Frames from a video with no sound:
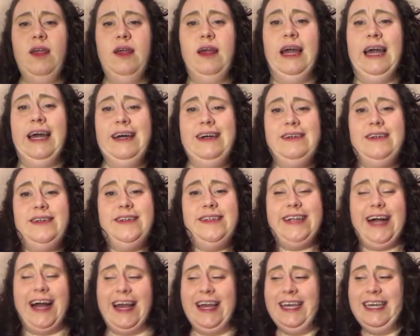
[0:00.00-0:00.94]
L
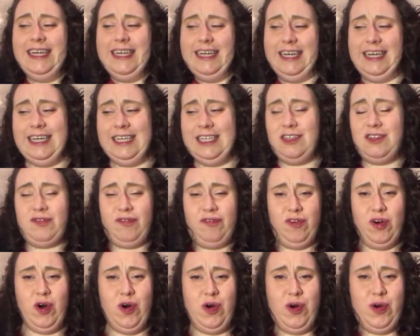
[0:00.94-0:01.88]
is
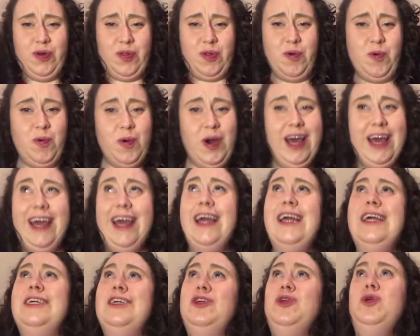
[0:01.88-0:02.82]
for the
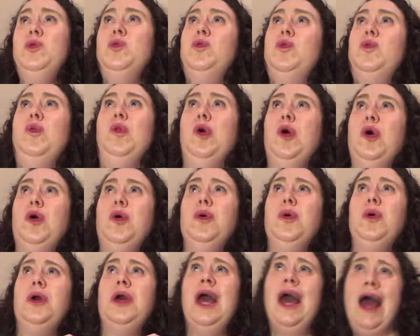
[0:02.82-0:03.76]
way you
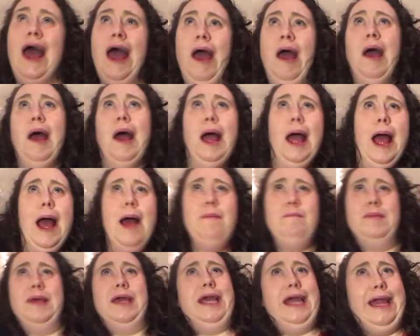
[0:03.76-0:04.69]
look
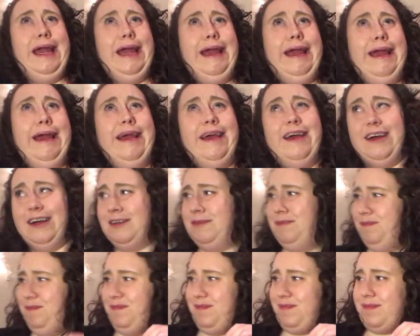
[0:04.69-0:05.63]
at me.
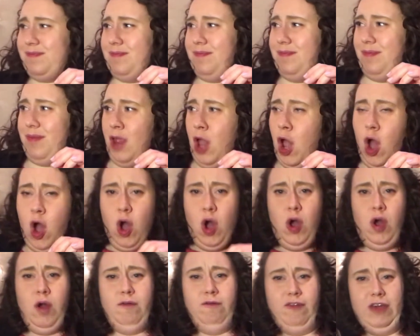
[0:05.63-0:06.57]

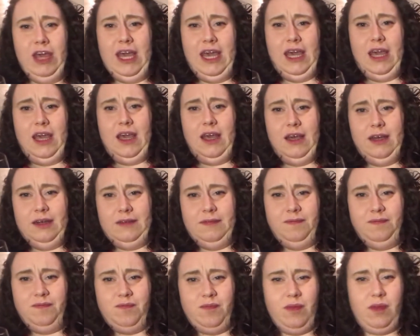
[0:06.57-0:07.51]
V
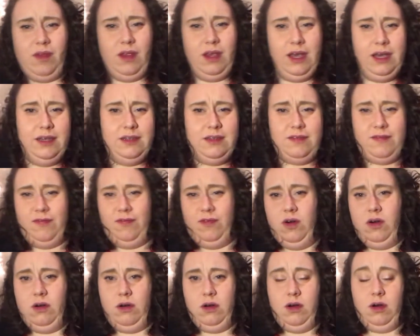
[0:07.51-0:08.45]
is
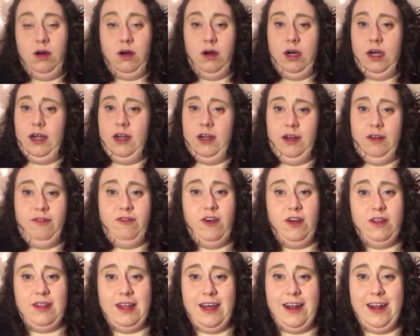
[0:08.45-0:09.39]
for... Oh, I already
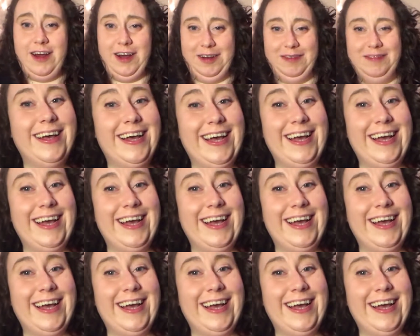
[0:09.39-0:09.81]
fucked that up.